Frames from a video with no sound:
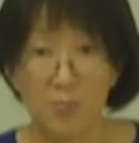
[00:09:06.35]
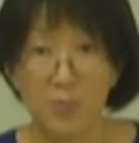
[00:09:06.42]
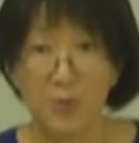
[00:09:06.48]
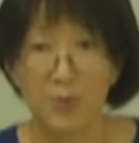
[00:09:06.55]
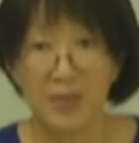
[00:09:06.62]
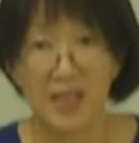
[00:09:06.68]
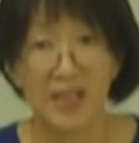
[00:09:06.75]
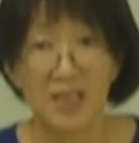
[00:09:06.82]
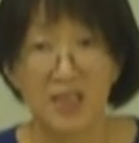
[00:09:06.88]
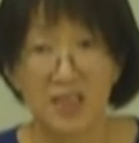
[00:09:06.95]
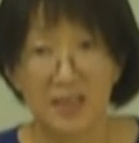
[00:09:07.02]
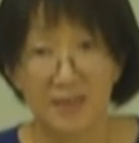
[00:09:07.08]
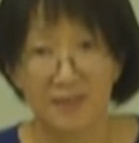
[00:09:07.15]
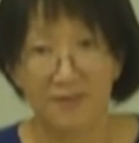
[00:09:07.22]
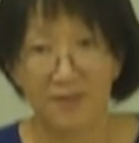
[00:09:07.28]

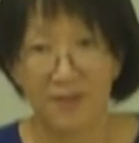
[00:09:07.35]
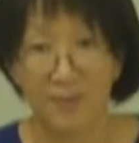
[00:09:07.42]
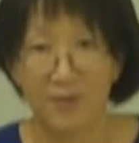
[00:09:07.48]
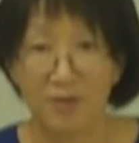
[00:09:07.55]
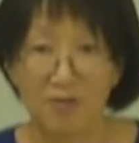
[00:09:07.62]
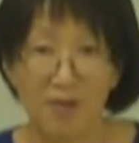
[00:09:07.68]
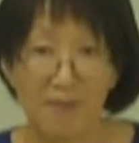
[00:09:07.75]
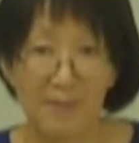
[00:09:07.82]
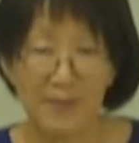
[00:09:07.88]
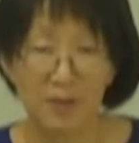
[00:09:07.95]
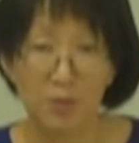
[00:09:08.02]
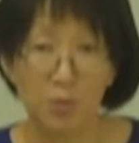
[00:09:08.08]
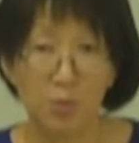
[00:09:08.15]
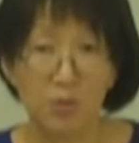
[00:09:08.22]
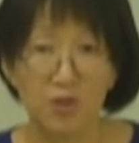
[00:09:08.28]
protection from the Roman
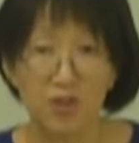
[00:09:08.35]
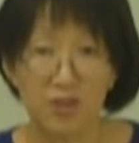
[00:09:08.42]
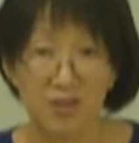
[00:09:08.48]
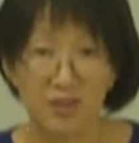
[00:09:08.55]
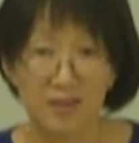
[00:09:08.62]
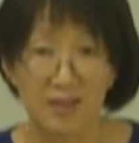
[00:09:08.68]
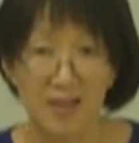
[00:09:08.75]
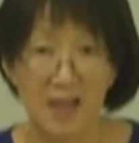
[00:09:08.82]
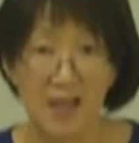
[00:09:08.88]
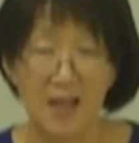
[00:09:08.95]
soldiers.